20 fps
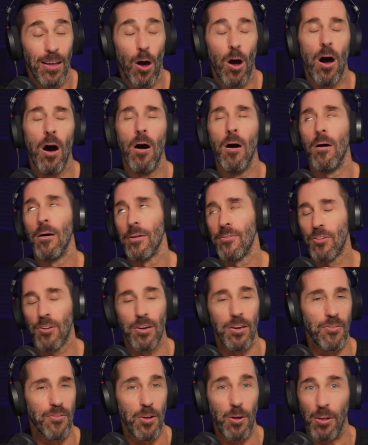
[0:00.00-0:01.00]
oh, it's
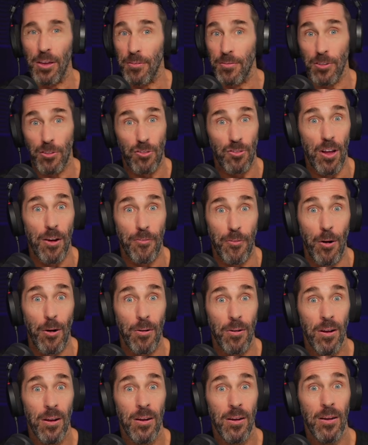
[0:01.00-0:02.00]
going to feel even
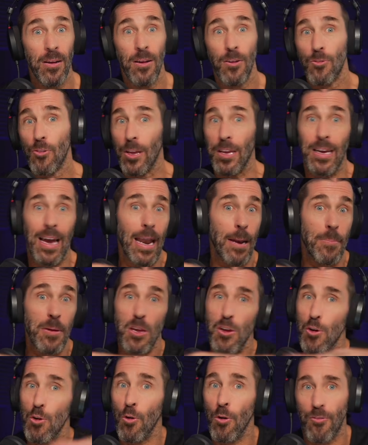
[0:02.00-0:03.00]
stiffer. So you got to be
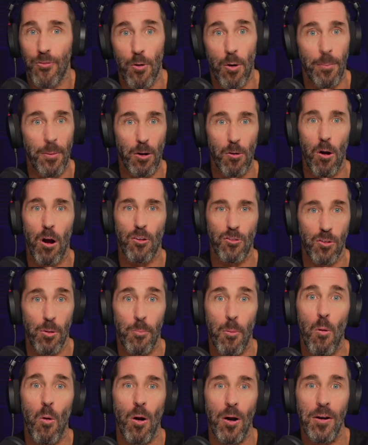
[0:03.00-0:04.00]
uniform across the
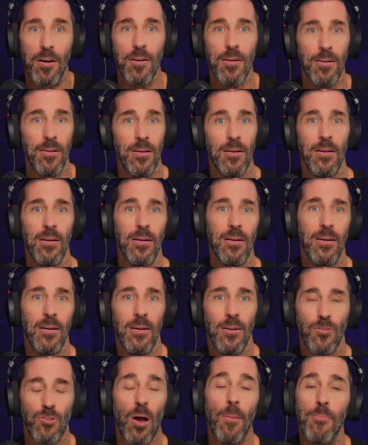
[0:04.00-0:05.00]
board.
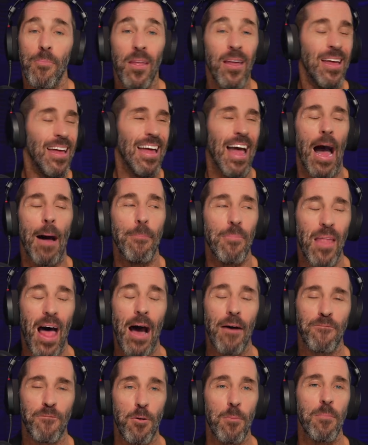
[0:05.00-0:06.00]
So I'm
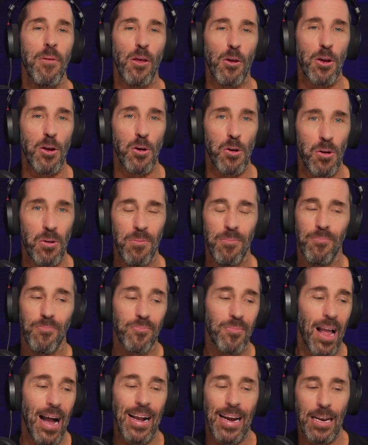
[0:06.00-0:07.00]
not familiar.
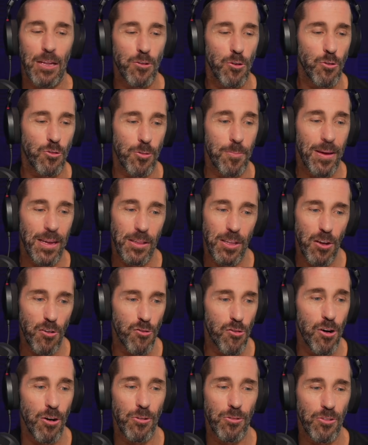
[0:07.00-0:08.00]
I got to do some indie
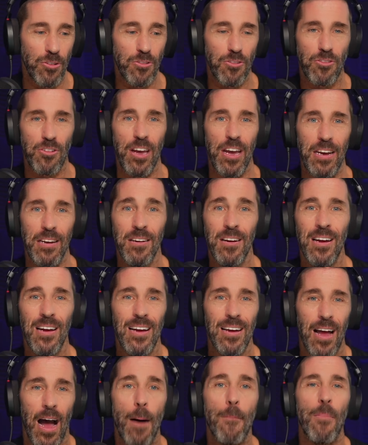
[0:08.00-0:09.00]
shows and see.
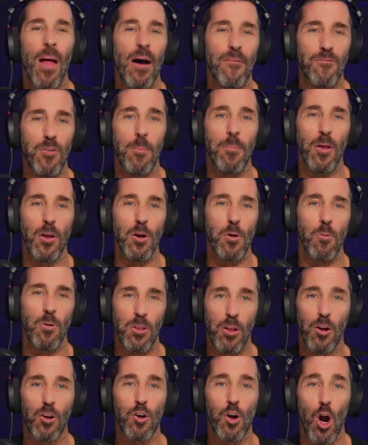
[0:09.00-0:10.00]
I'm not familiar
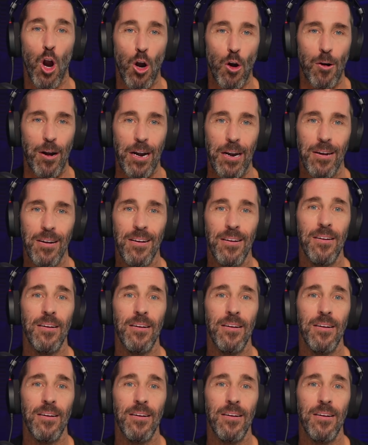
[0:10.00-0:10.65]
with the current